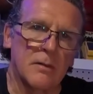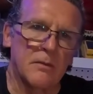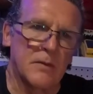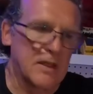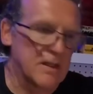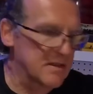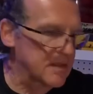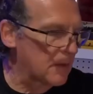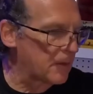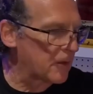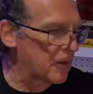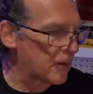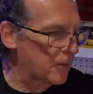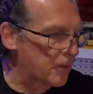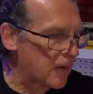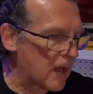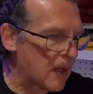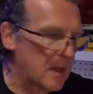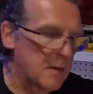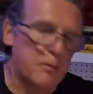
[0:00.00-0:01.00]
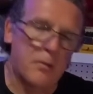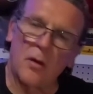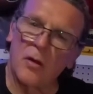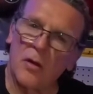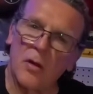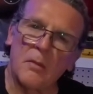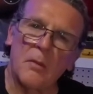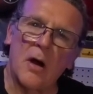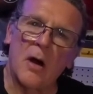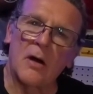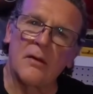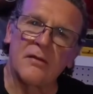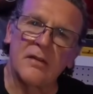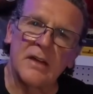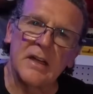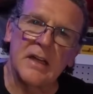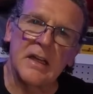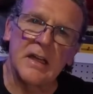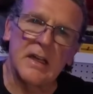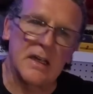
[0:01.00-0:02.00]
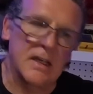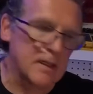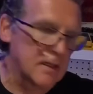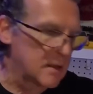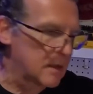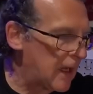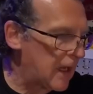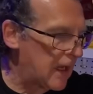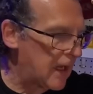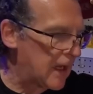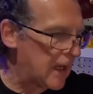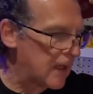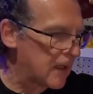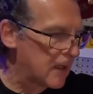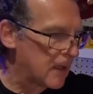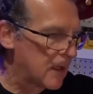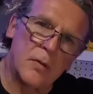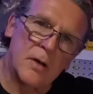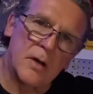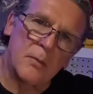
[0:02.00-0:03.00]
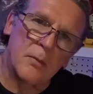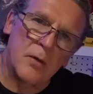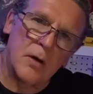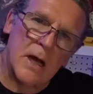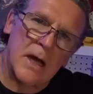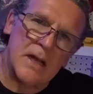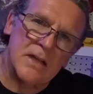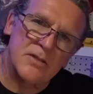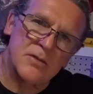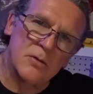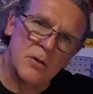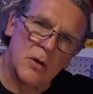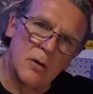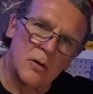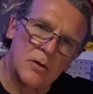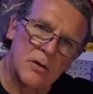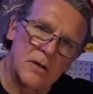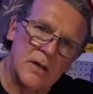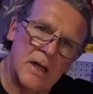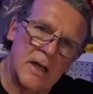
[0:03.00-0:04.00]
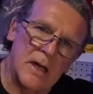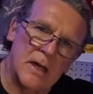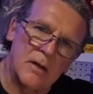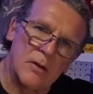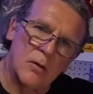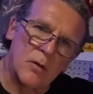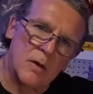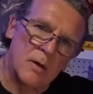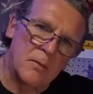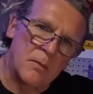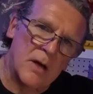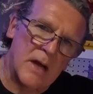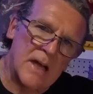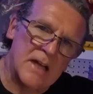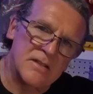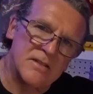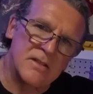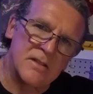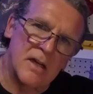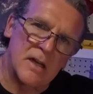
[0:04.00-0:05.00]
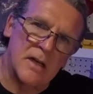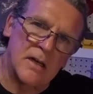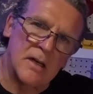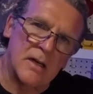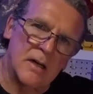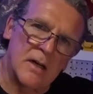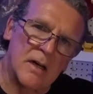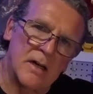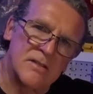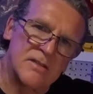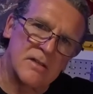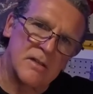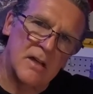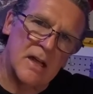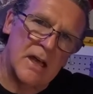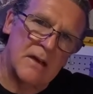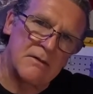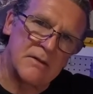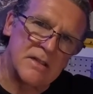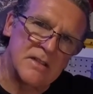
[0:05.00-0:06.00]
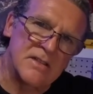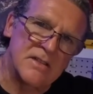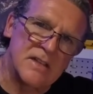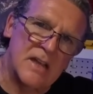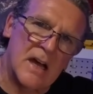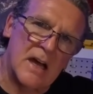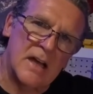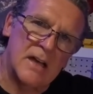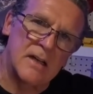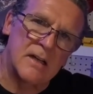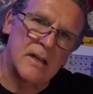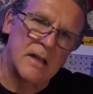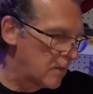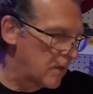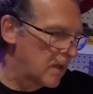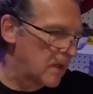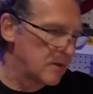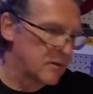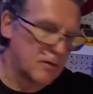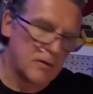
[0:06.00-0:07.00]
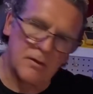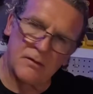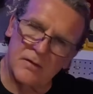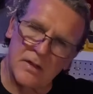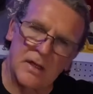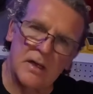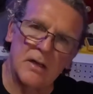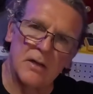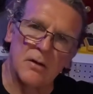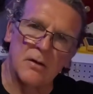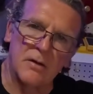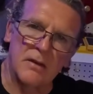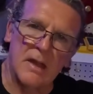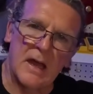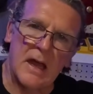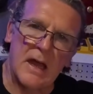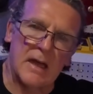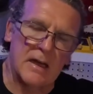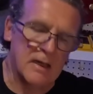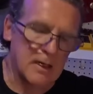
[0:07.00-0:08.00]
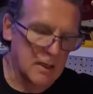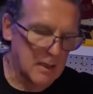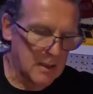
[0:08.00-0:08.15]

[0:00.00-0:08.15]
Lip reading: because I'm going to probably pull them off again and put a brass roller nut or a brass nut here. I still haven't decided, but I'll do a video of that.